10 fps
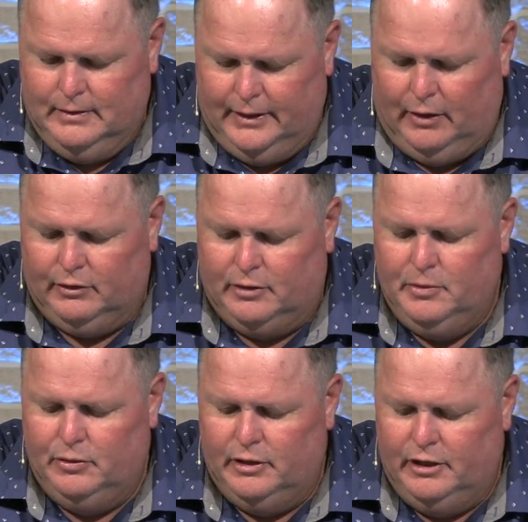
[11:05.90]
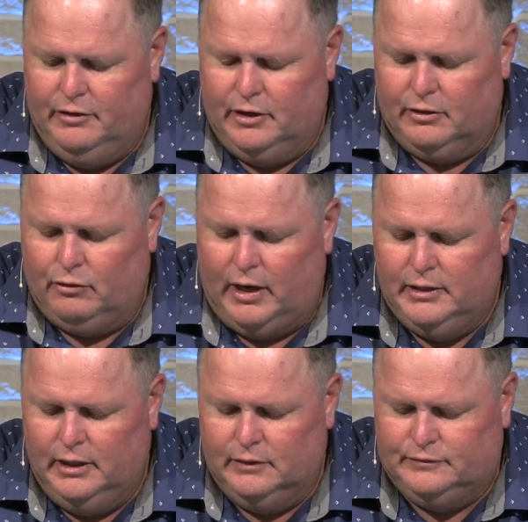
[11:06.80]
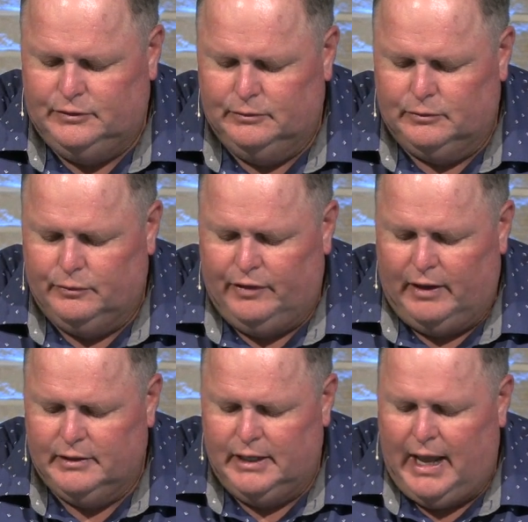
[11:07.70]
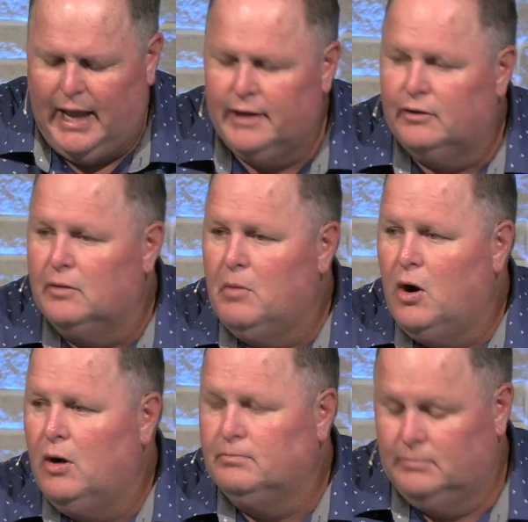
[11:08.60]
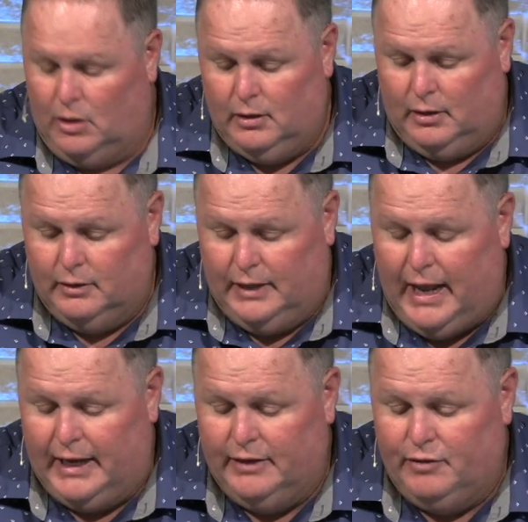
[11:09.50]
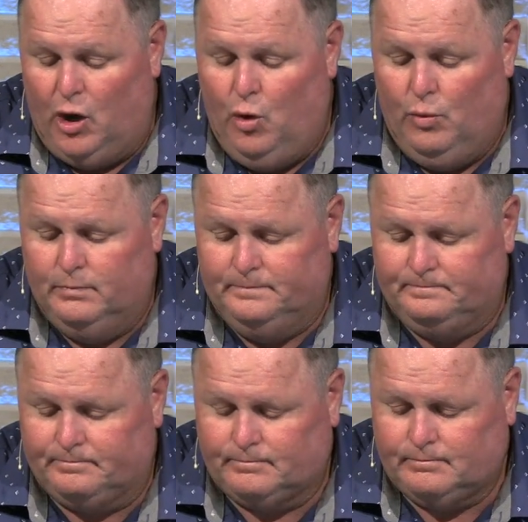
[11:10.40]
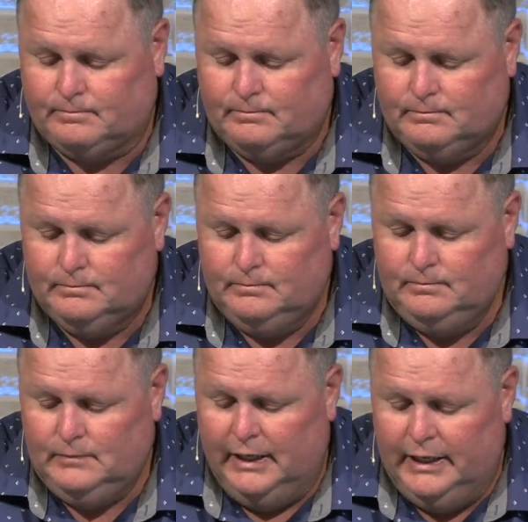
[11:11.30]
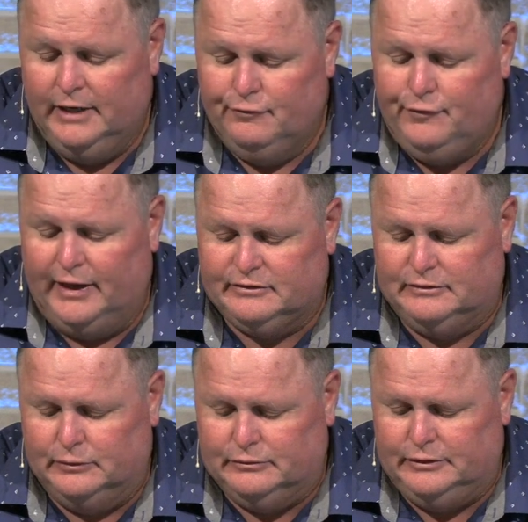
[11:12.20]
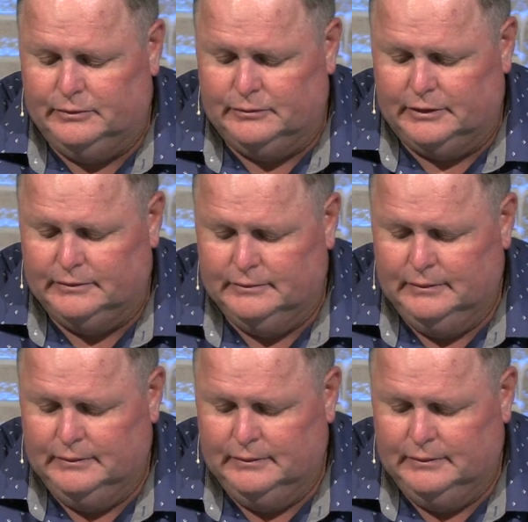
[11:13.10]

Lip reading: In our community, there are a great deal of children without a dad or a mom or a dad in the home, and it affects those children.